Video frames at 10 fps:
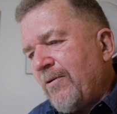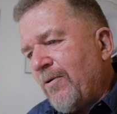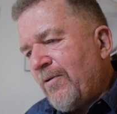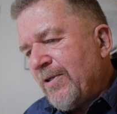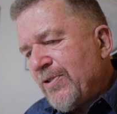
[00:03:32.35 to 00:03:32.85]

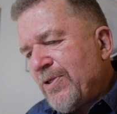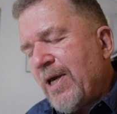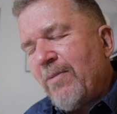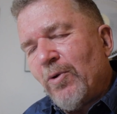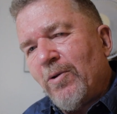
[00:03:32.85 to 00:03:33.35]
on this
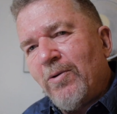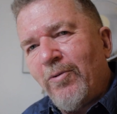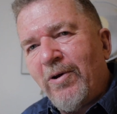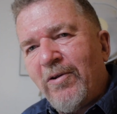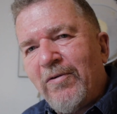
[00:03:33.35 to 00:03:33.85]
table
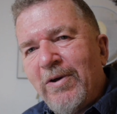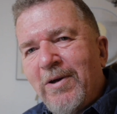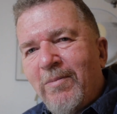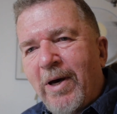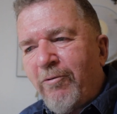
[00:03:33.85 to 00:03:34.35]
with
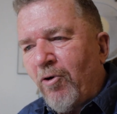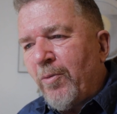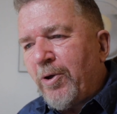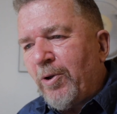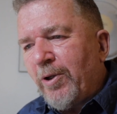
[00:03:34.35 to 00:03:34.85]
my
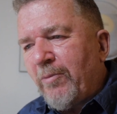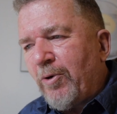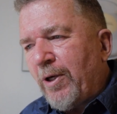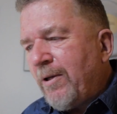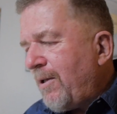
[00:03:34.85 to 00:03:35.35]
Groma
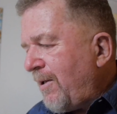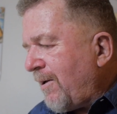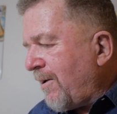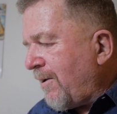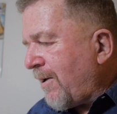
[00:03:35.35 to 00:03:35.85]
Kolibri,
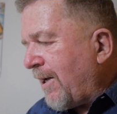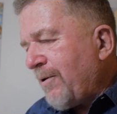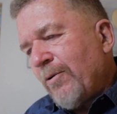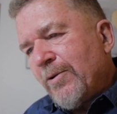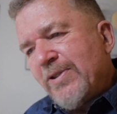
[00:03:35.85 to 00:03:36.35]
uh, I
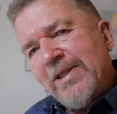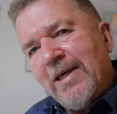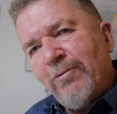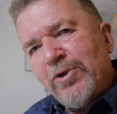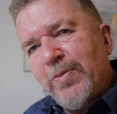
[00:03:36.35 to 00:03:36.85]
noticed
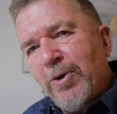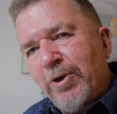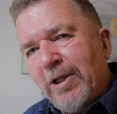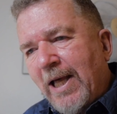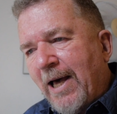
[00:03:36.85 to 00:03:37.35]
it was
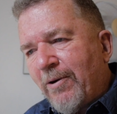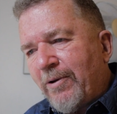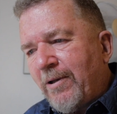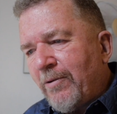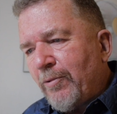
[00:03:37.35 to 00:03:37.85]
pretty
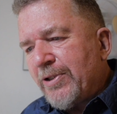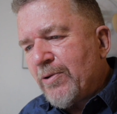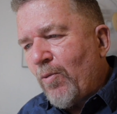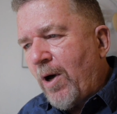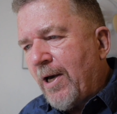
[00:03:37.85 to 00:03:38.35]
loud. And the
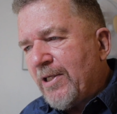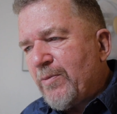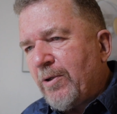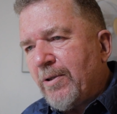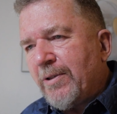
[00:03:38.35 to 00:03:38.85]
reason why is
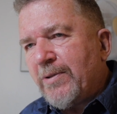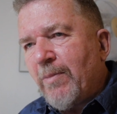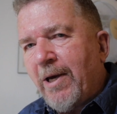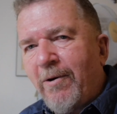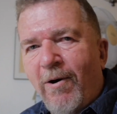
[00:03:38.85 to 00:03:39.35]
because
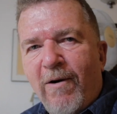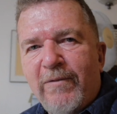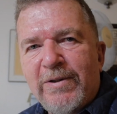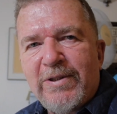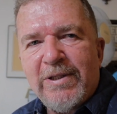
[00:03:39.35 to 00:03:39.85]
my
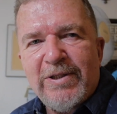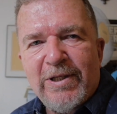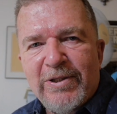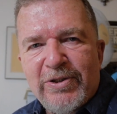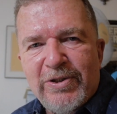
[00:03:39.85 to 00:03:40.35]
office is
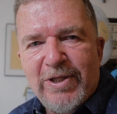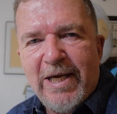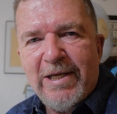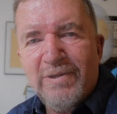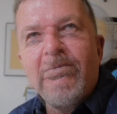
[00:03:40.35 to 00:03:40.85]
in a
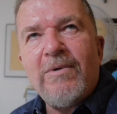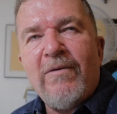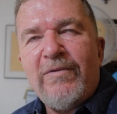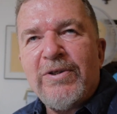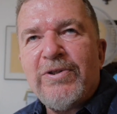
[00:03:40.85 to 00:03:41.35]
state
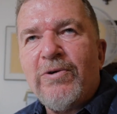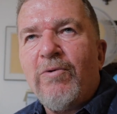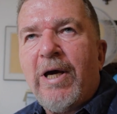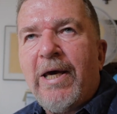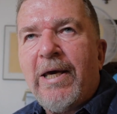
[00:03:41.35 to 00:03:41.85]
of
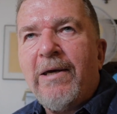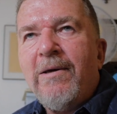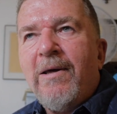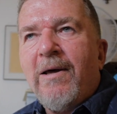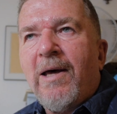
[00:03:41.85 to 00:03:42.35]
disarray.
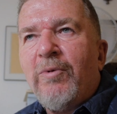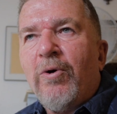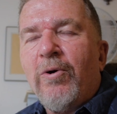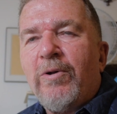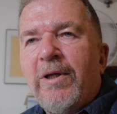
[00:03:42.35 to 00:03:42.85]
I'm
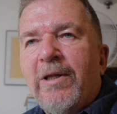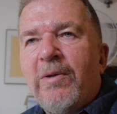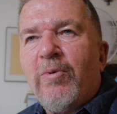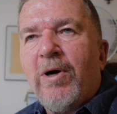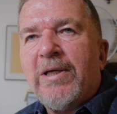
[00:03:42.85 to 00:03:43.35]
currently in
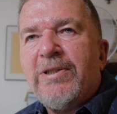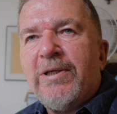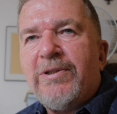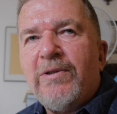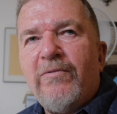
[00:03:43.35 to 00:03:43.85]
the
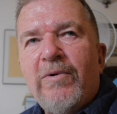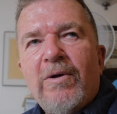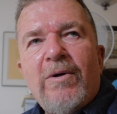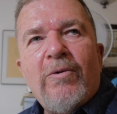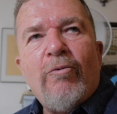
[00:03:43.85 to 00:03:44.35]
process of
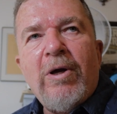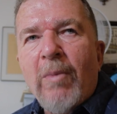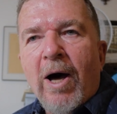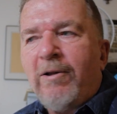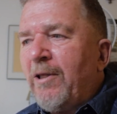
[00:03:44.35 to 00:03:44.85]

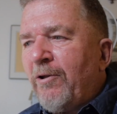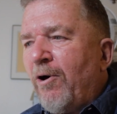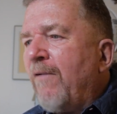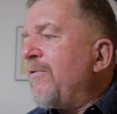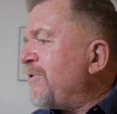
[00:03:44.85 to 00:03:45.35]
remodeling
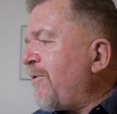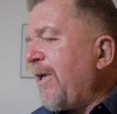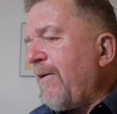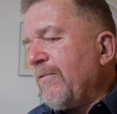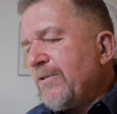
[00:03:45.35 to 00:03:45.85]
the office. So I
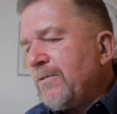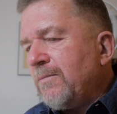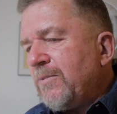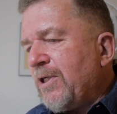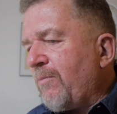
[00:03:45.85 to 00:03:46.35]
have this
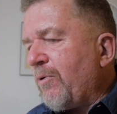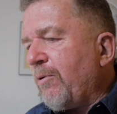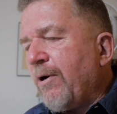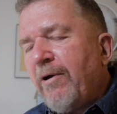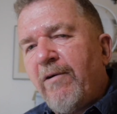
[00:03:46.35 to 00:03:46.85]

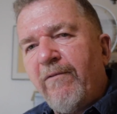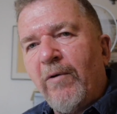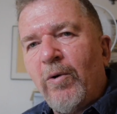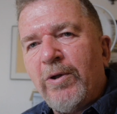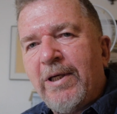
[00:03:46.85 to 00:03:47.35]
temporary
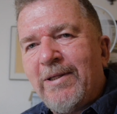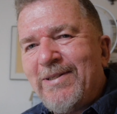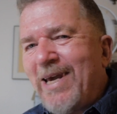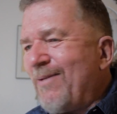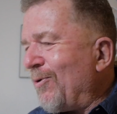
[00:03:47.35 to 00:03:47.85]
folding
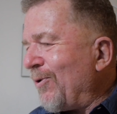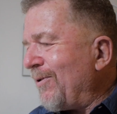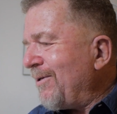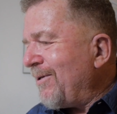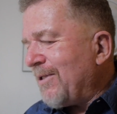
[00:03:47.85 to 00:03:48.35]

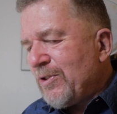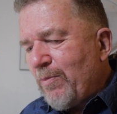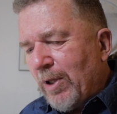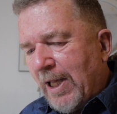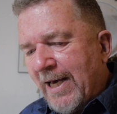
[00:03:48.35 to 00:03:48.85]
table, this
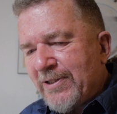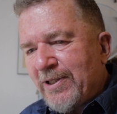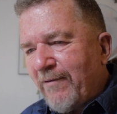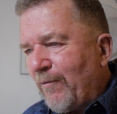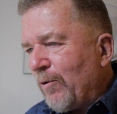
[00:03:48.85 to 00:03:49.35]

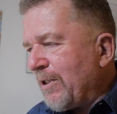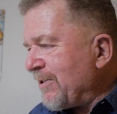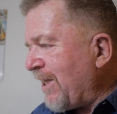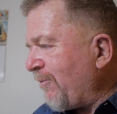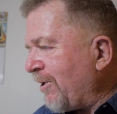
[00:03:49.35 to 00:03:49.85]
plastic folding
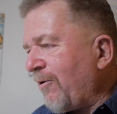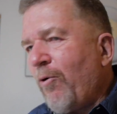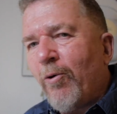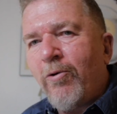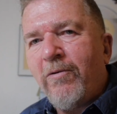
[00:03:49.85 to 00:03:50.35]
table in the
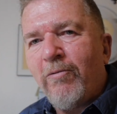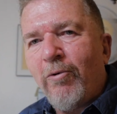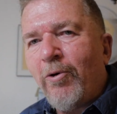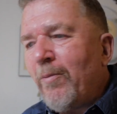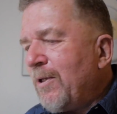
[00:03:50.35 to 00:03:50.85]
corner of the
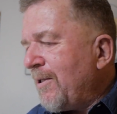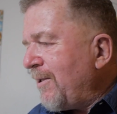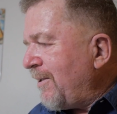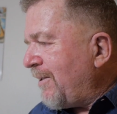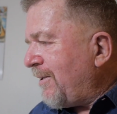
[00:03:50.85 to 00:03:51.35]
room
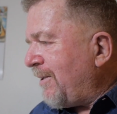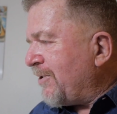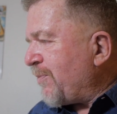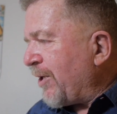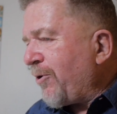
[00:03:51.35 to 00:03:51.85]

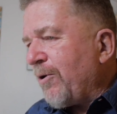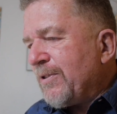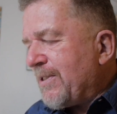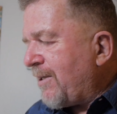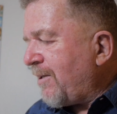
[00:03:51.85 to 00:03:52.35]
is my
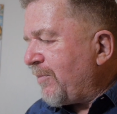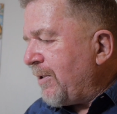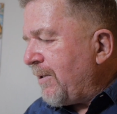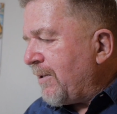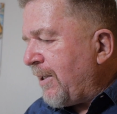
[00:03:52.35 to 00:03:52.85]
current setup.
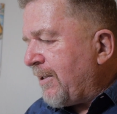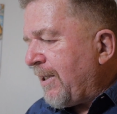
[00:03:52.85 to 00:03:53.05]
And